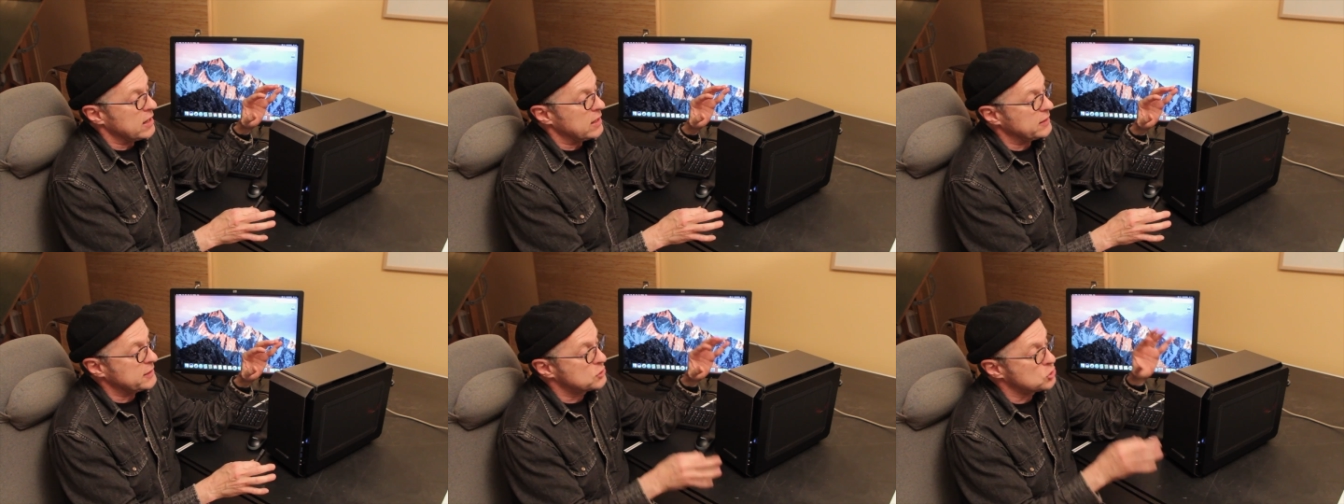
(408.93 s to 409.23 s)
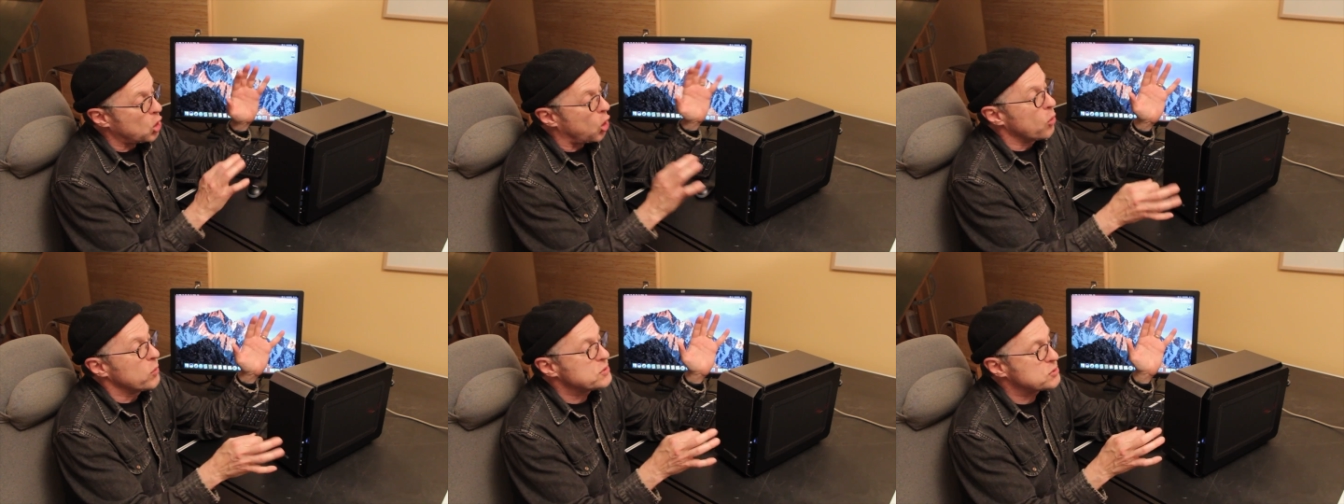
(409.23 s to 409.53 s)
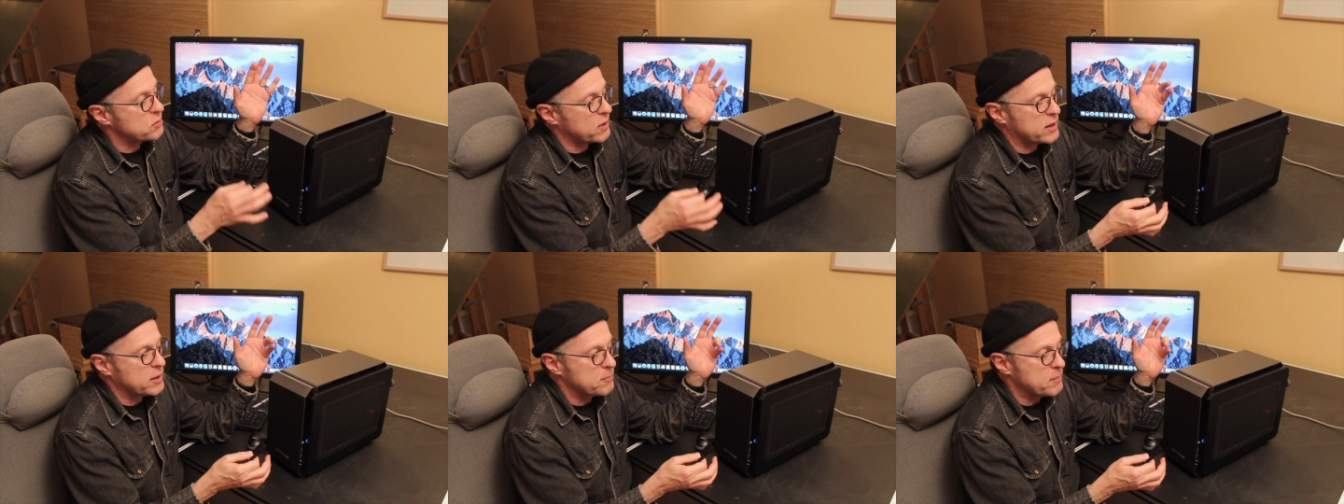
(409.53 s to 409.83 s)
Uh, it's
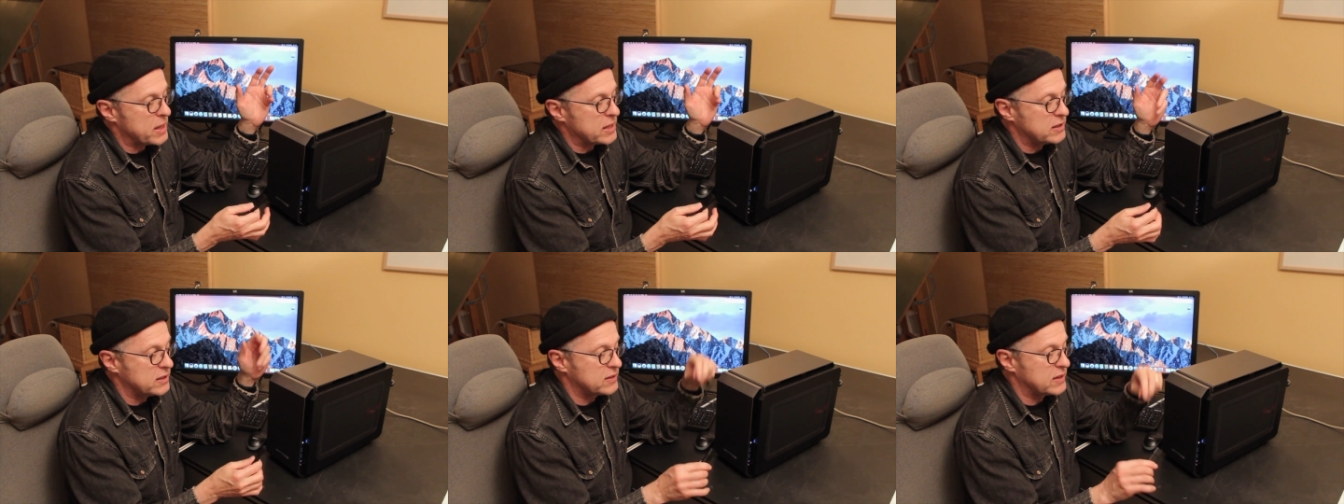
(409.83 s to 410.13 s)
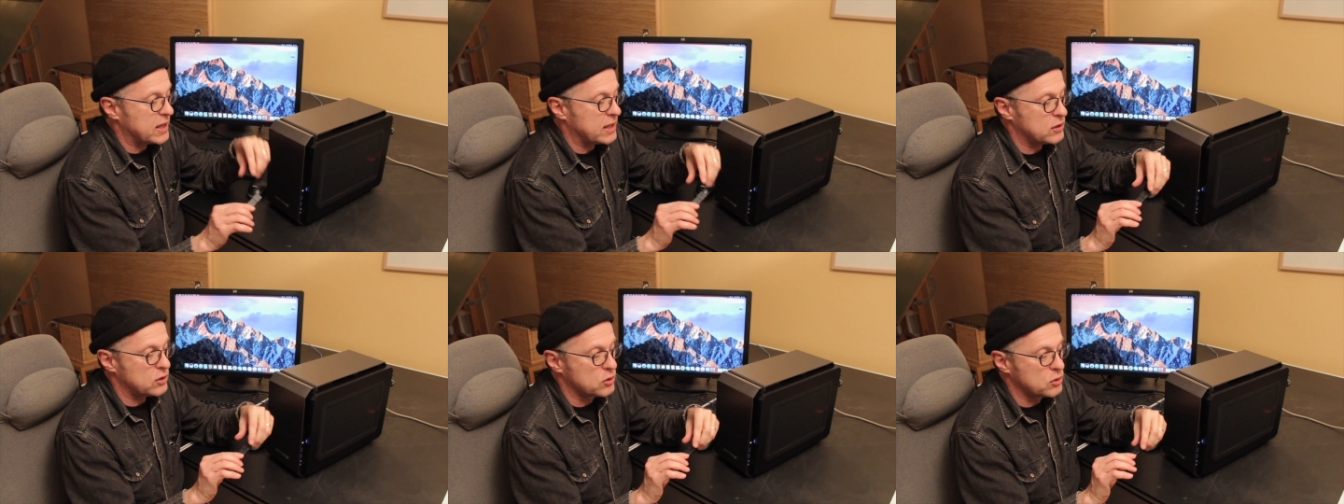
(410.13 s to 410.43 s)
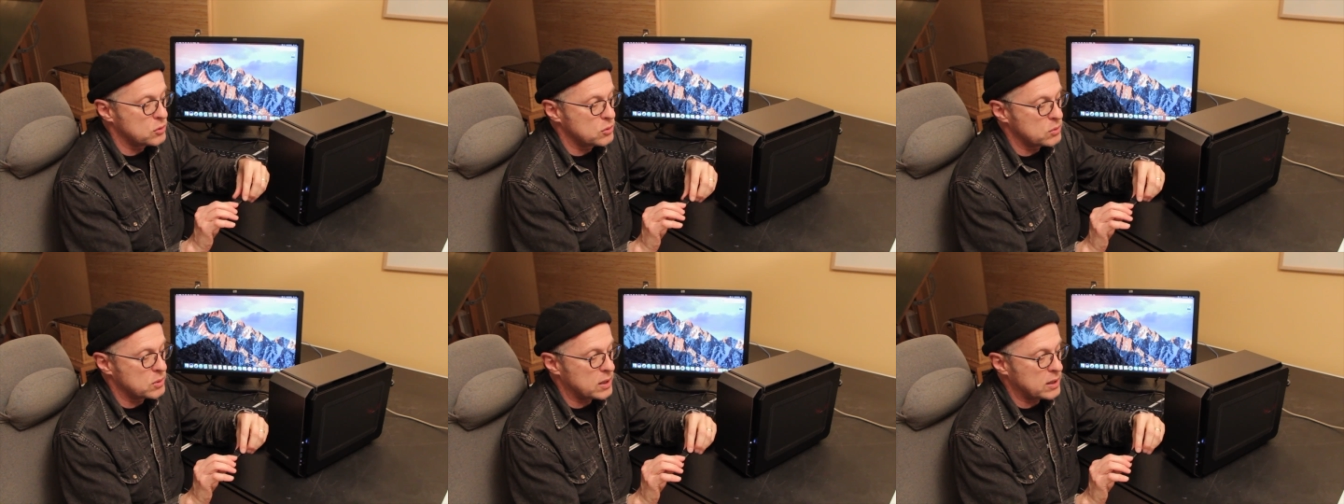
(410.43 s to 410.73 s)
always recommended that
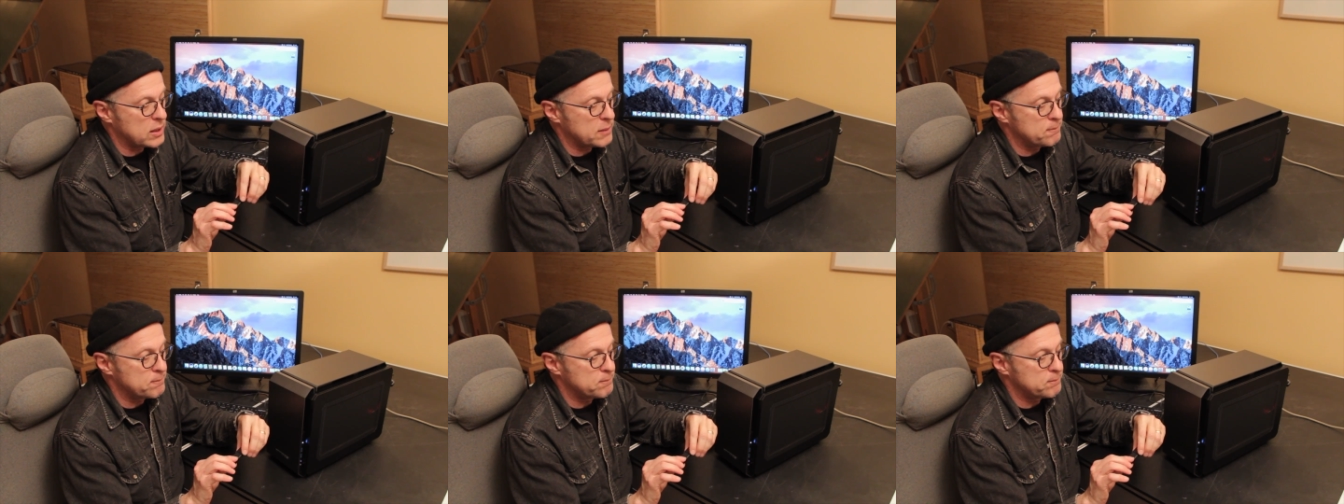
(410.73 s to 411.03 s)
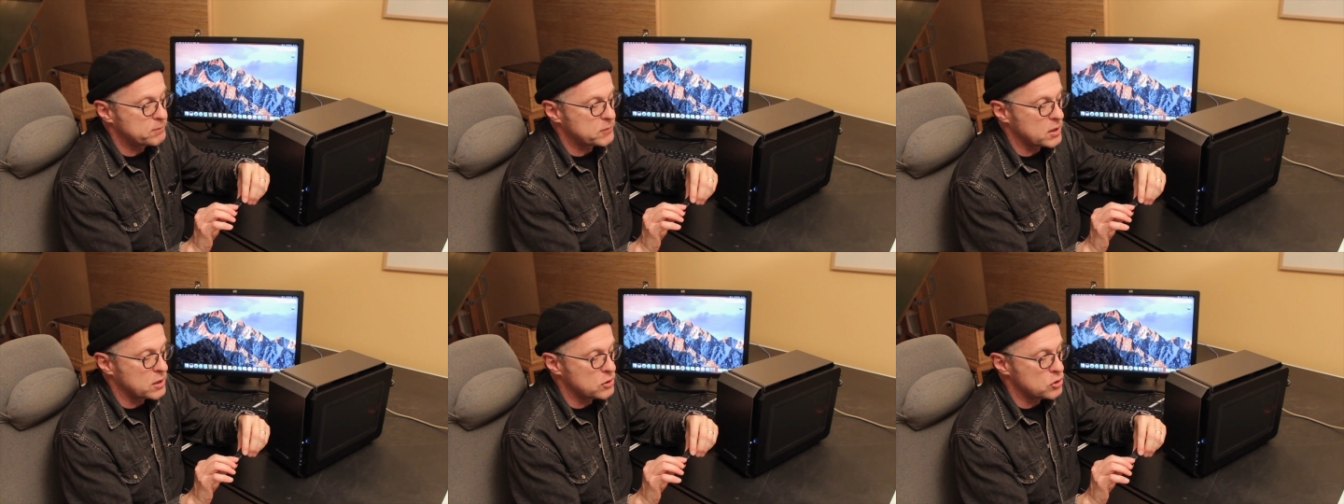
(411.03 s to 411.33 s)
you um,